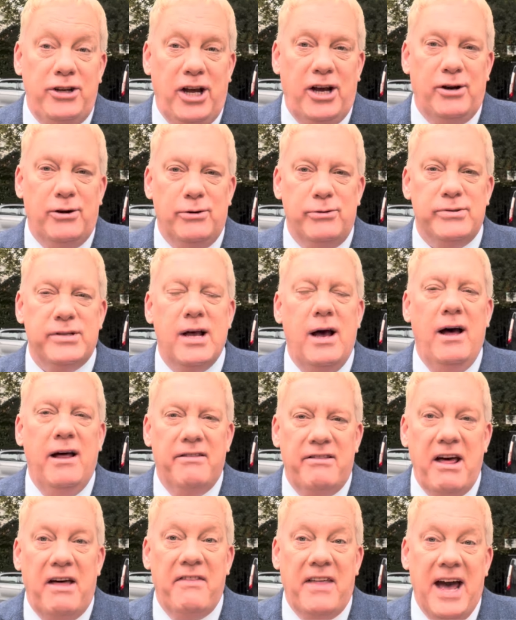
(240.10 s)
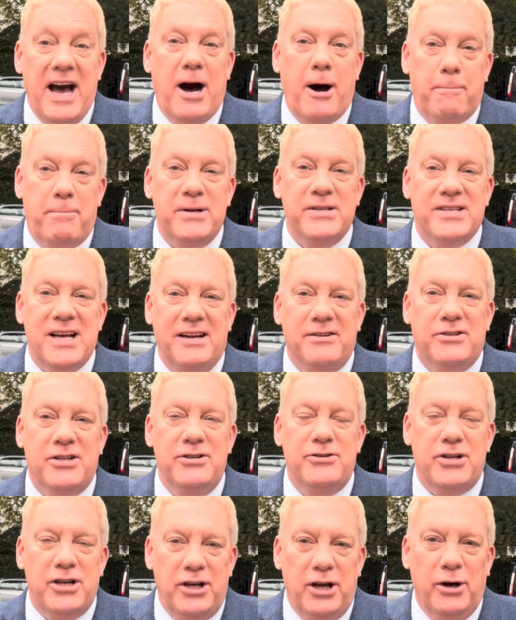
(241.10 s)
news that they are
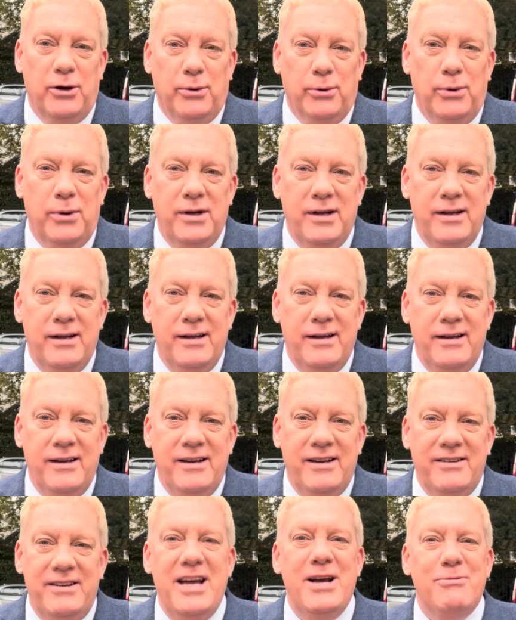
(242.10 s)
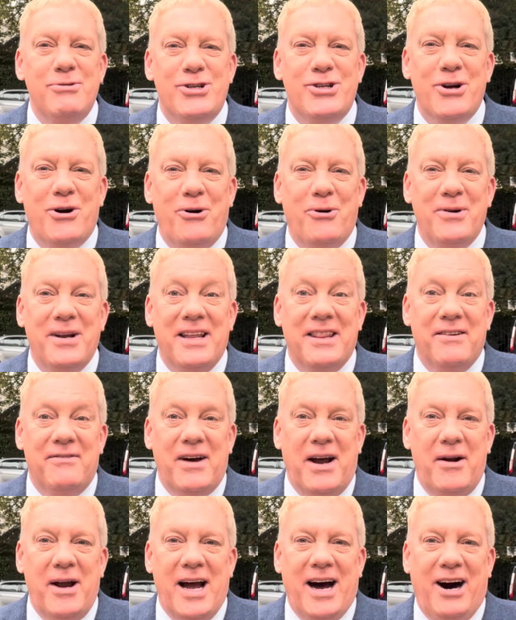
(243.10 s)
presenting to you. Neil Sean in the
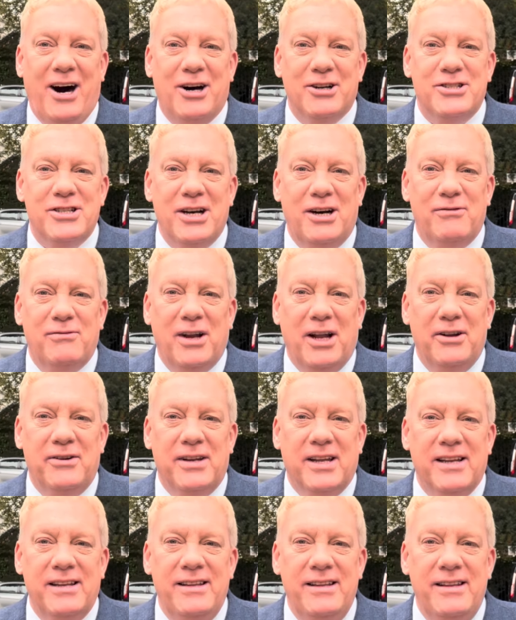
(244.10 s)
very heart of London.